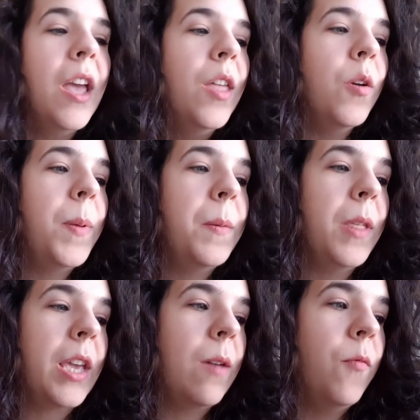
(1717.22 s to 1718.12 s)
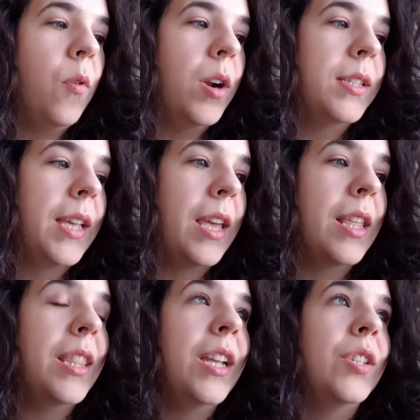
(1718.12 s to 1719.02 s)
There are people that came forward saying
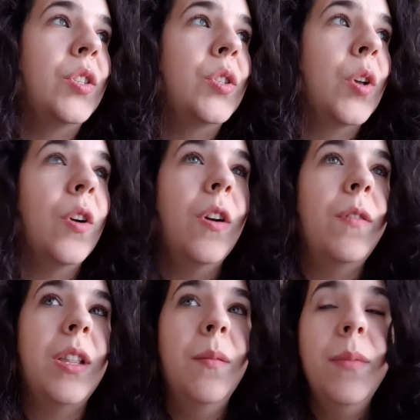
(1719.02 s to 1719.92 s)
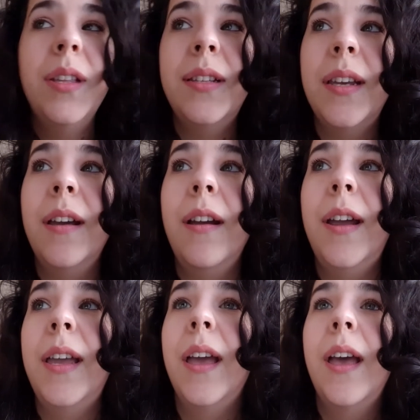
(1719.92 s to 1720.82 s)
that they had served in the
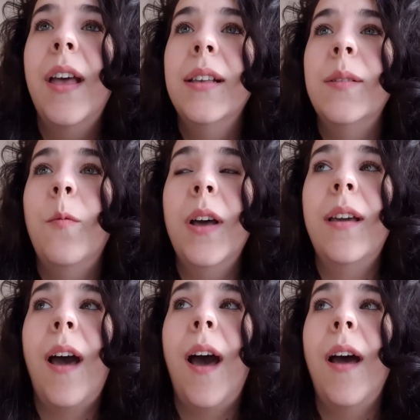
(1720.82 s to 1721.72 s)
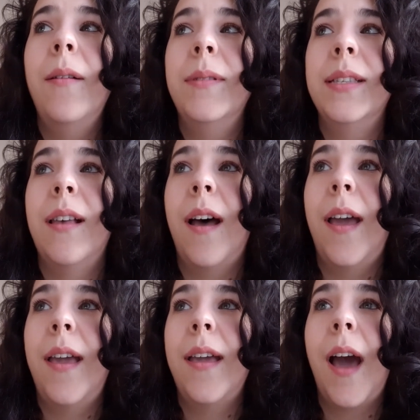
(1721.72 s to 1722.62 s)
military. One guy was
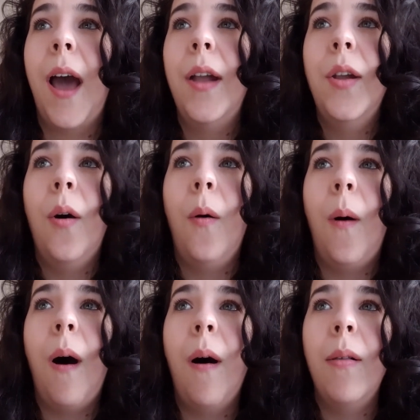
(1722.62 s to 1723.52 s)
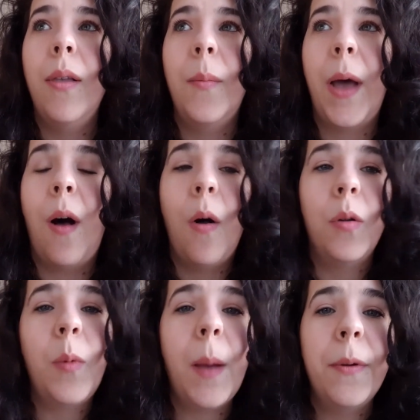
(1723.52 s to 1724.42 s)
like, I know all about
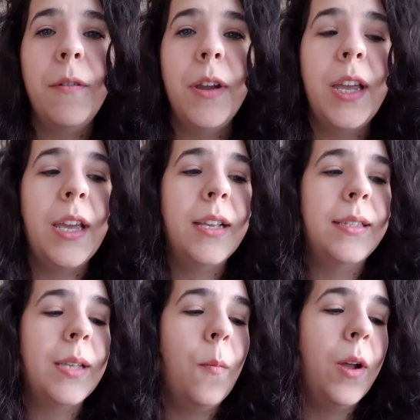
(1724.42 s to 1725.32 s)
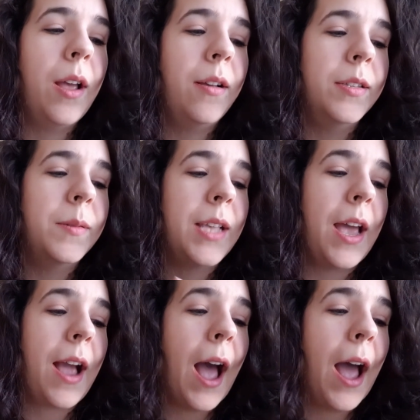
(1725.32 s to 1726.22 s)
old weaponry. Someone else was
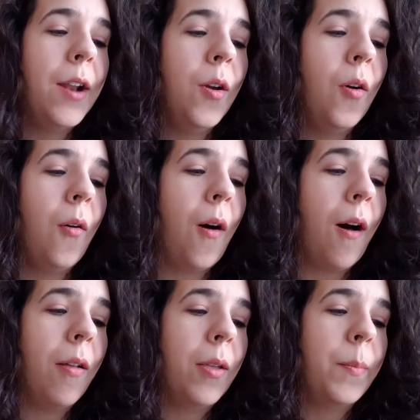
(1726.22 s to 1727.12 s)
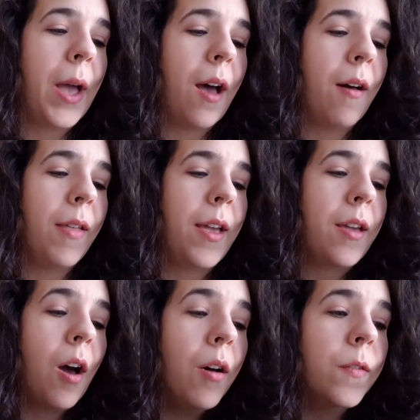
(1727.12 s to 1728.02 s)
like, I know all about
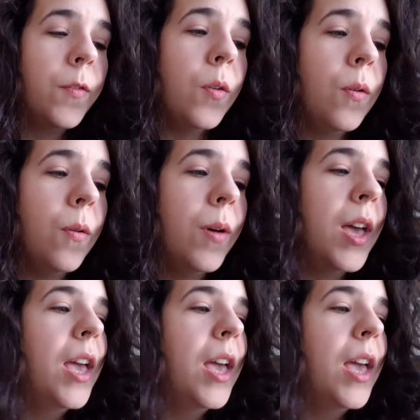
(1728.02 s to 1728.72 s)
kung fu.